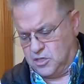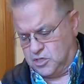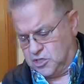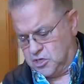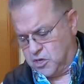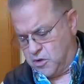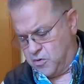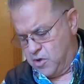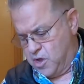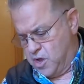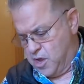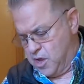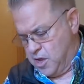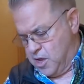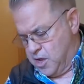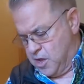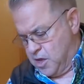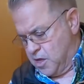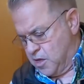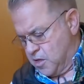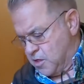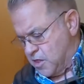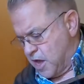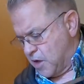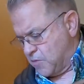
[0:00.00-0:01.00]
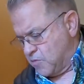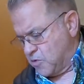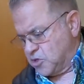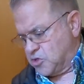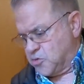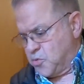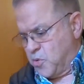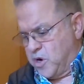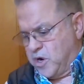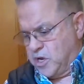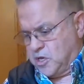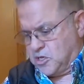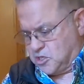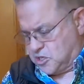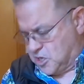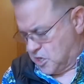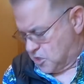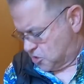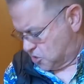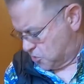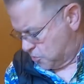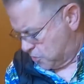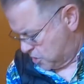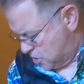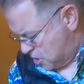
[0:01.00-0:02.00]
So that was one
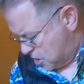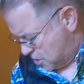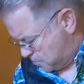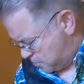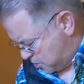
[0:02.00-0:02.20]
accessory I